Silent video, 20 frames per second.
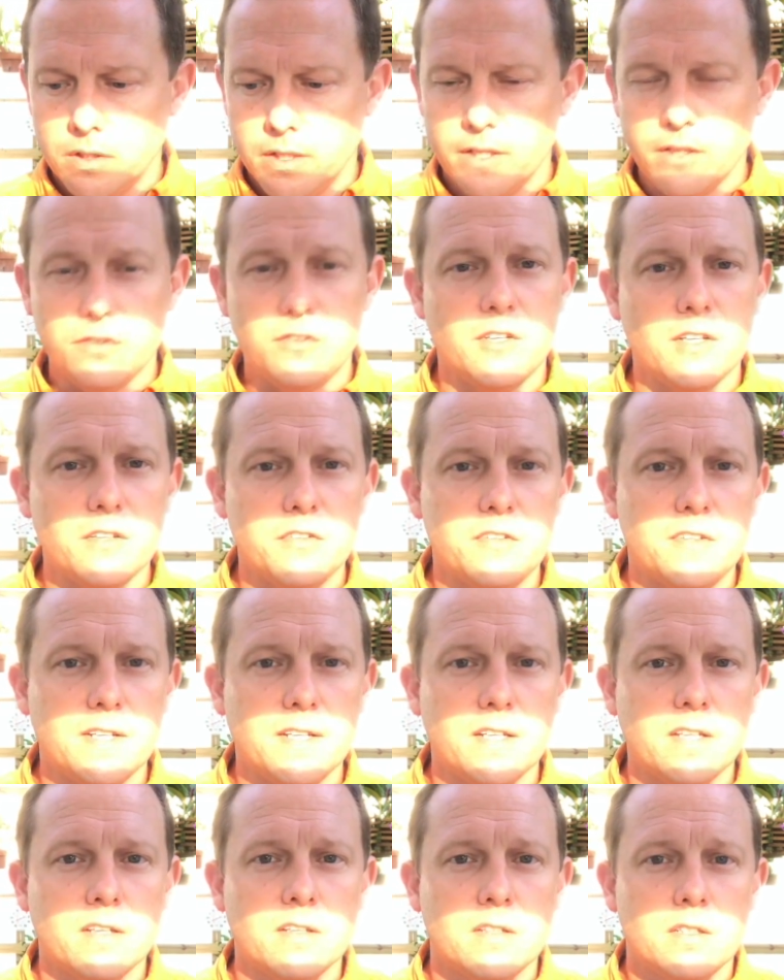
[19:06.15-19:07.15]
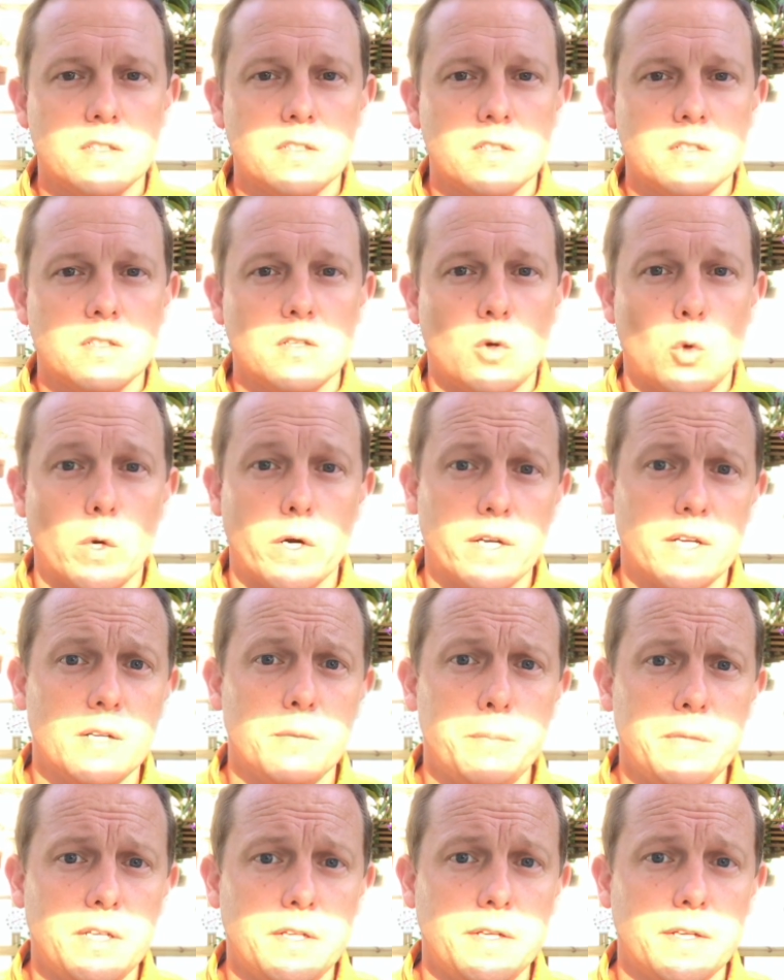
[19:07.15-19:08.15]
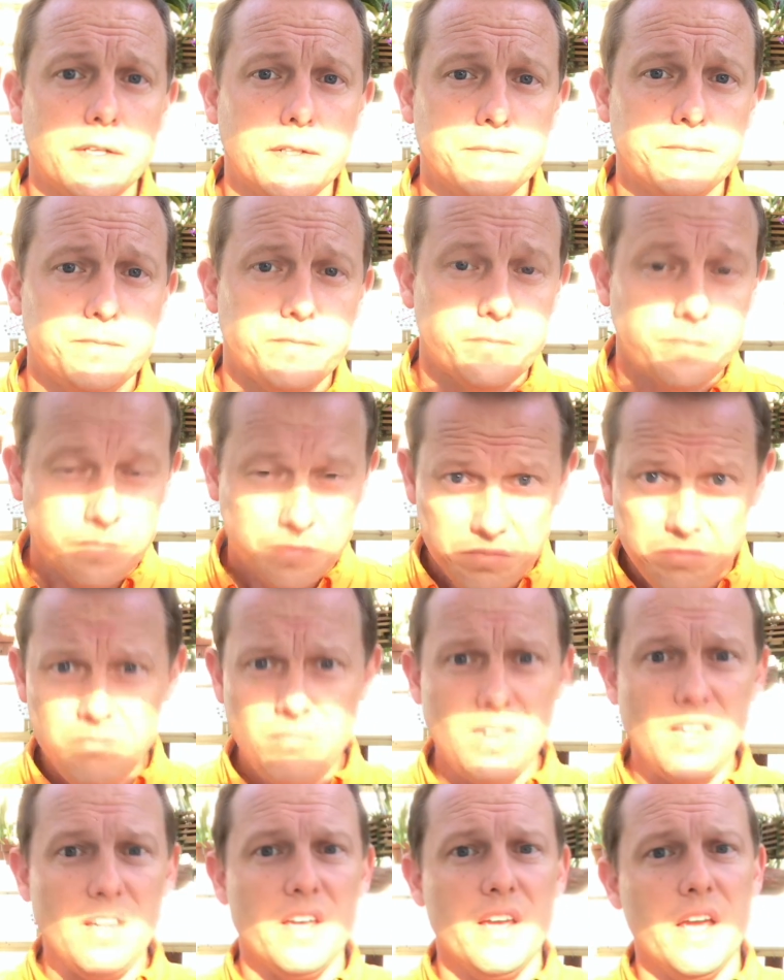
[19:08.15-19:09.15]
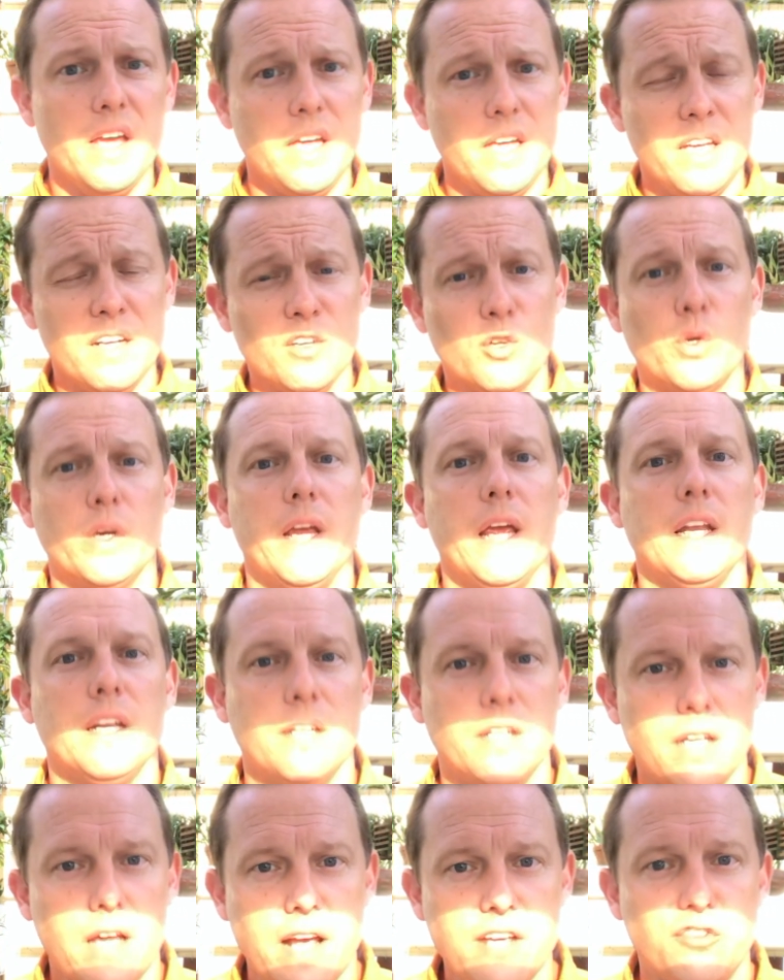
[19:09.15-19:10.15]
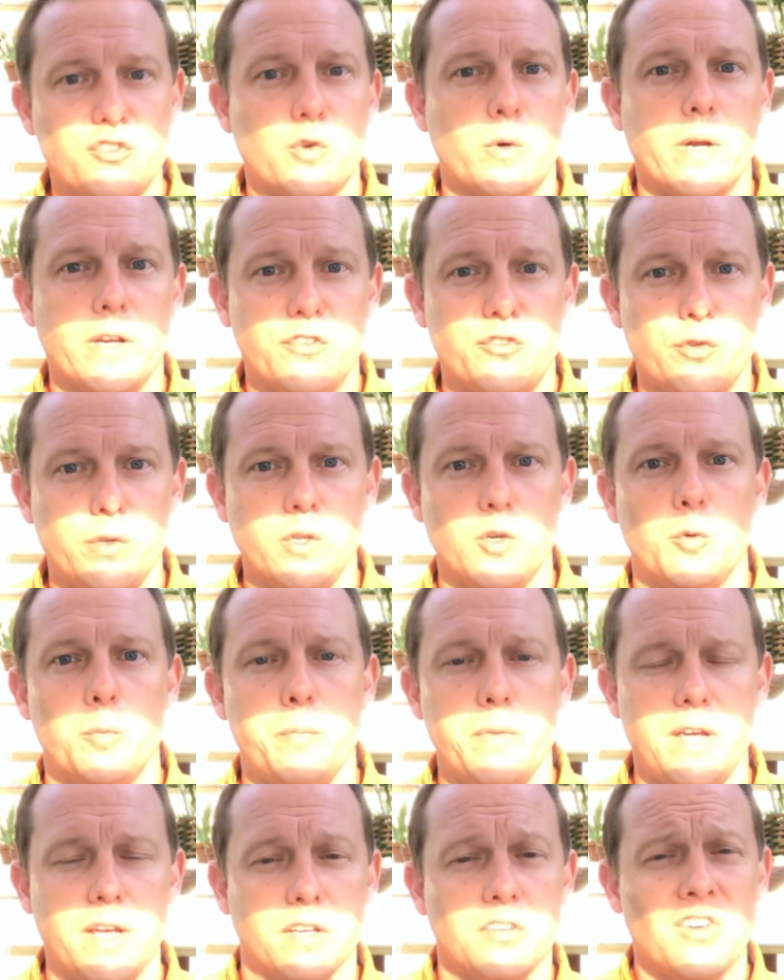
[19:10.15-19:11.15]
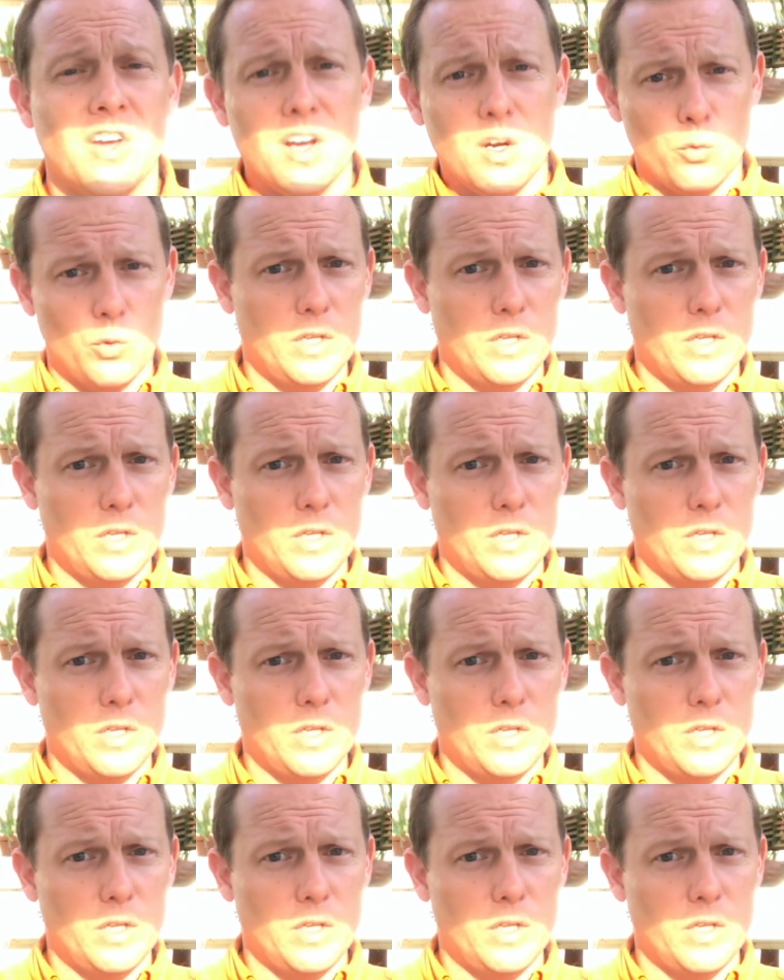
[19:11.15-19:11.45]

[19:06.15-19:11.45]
existing orchid media and create a nice terrestrial mix.